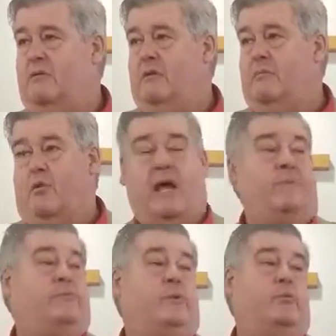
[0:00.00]
than
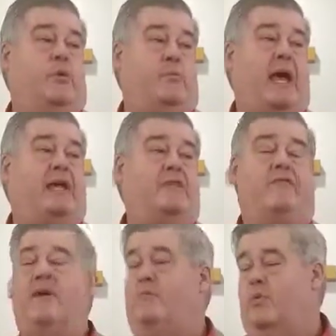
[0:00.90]
perhaps we were back in
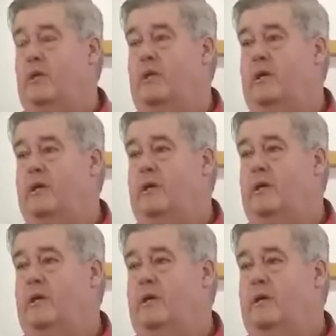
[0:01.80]
February.
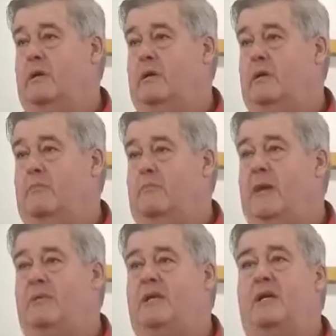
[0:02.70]

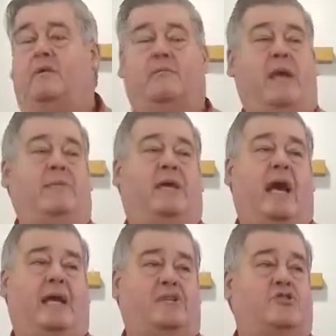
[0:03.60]
Maybe
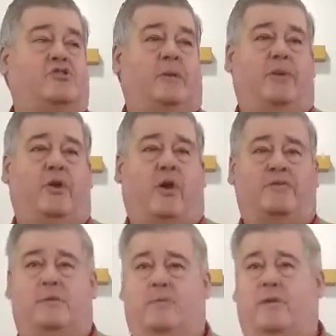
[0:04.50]
God is stripping off
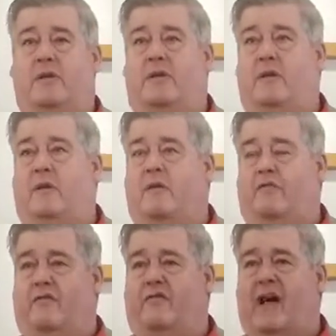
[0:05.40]
some of the
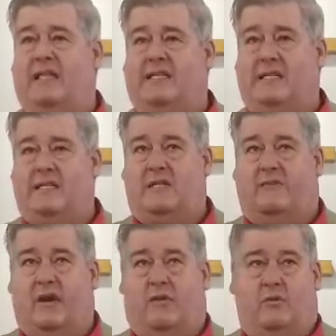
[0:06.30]
frivolities
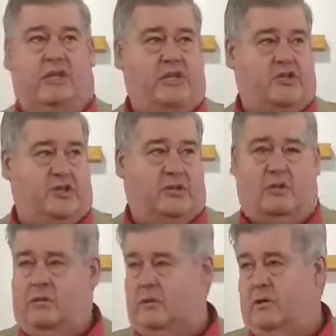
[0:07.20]
of our religion
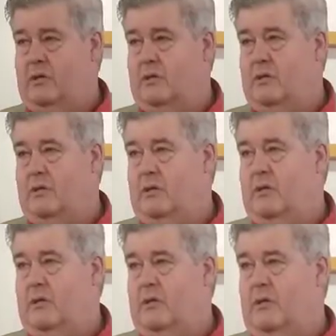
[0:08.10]

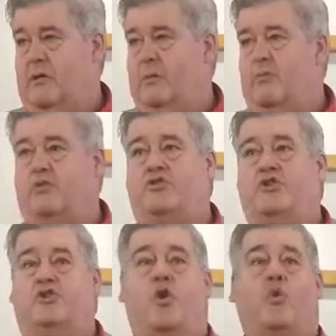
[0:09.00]
that we are
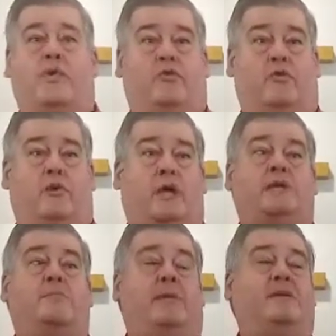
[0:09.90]
just going through.
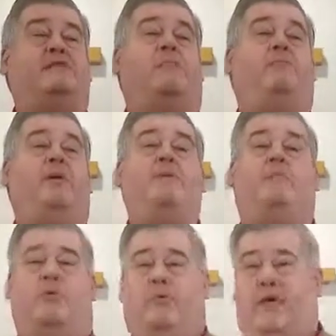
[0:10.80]
Maybe some
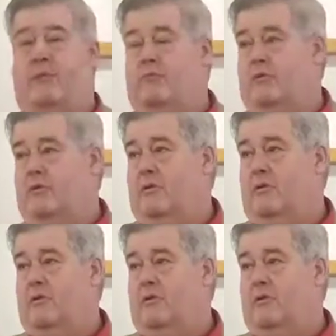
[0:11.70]
people that were